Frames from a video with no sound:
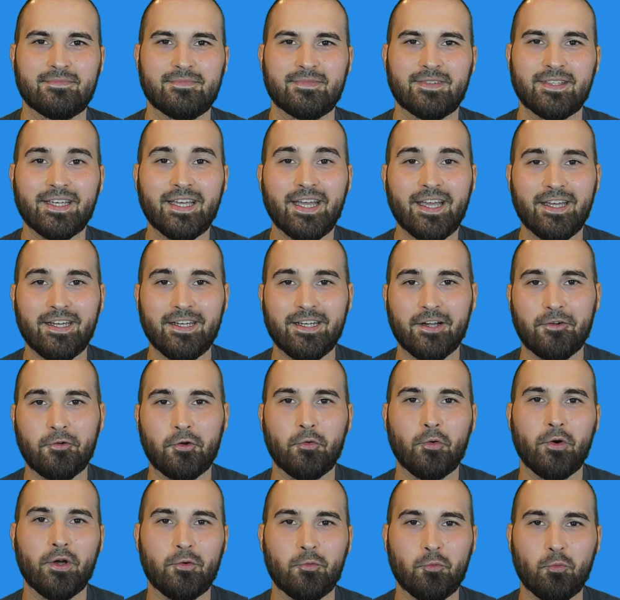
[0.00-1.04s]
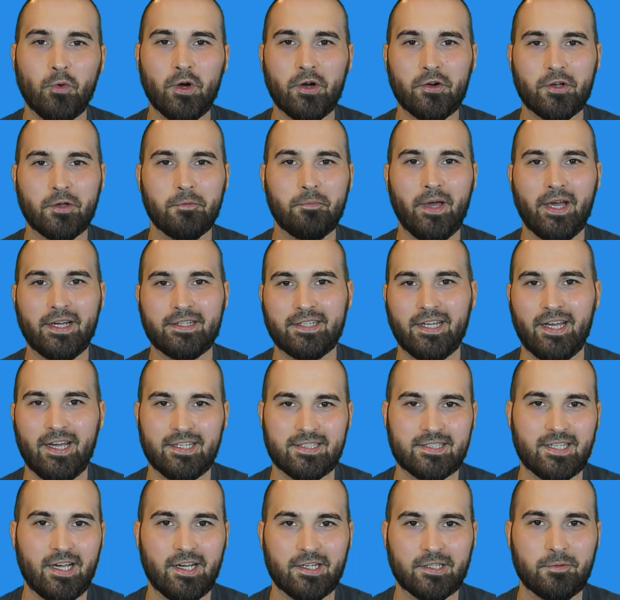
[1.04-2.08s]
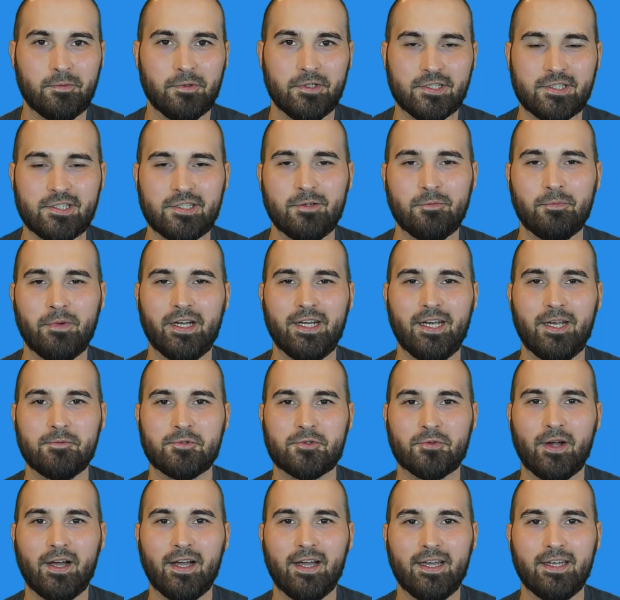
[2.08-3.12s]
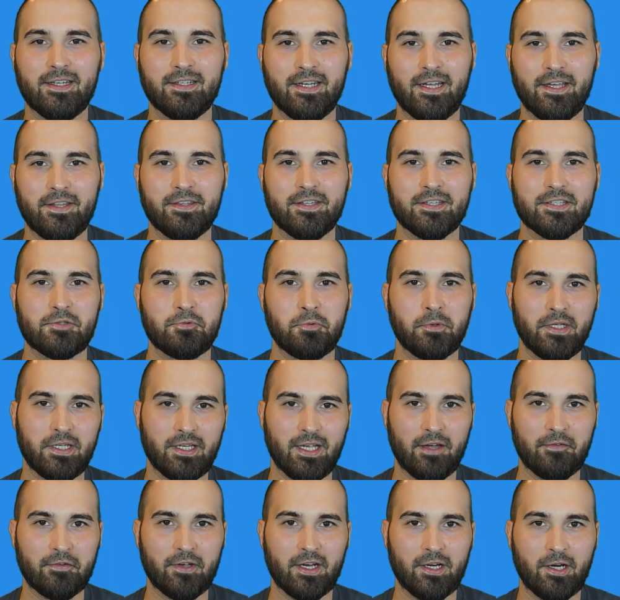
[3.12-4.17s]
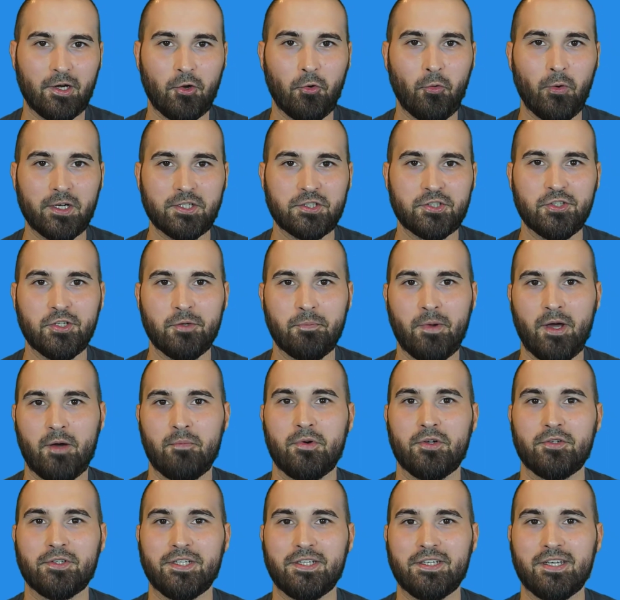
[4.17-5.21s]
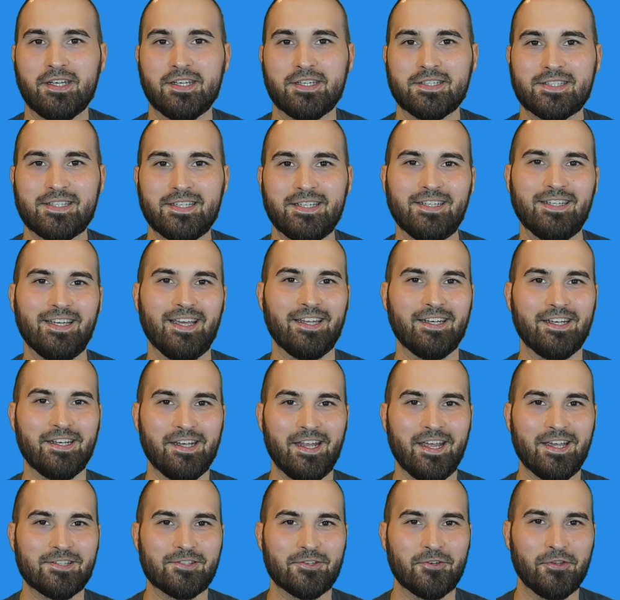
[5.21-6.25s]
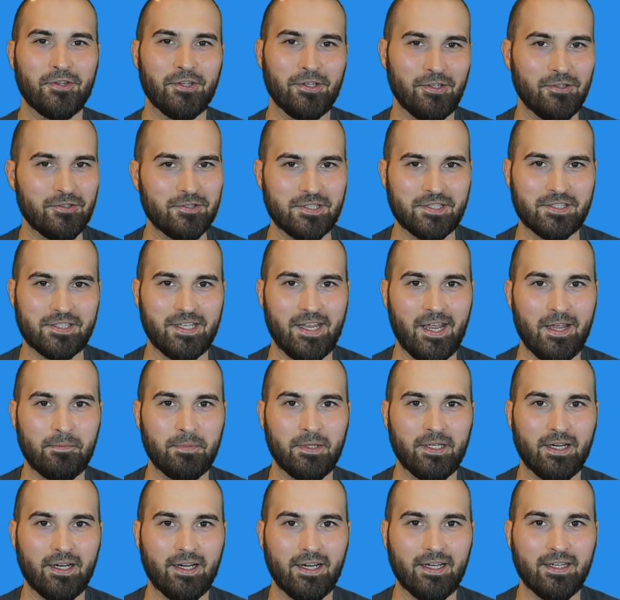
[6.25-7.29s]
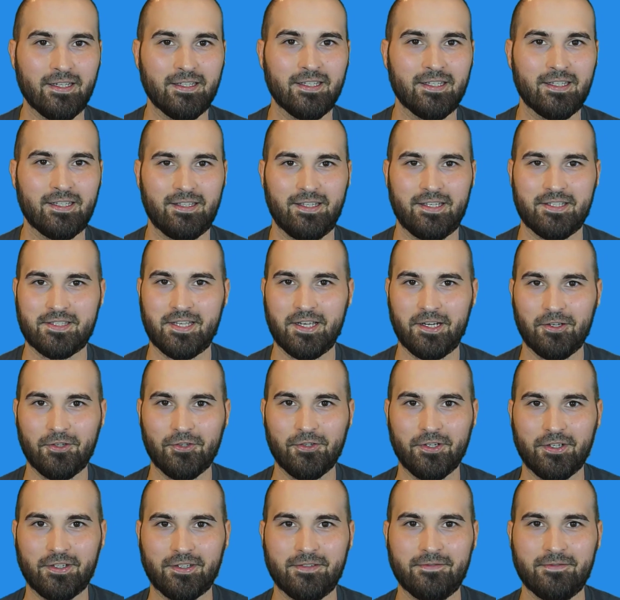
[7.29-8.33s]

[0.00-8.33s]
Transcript: Hey everyone, welcome back to Ask Octopus. My name's Ryan, and this week I've got a question about multi-tenancy and an answer that uses the API. Let's take a look.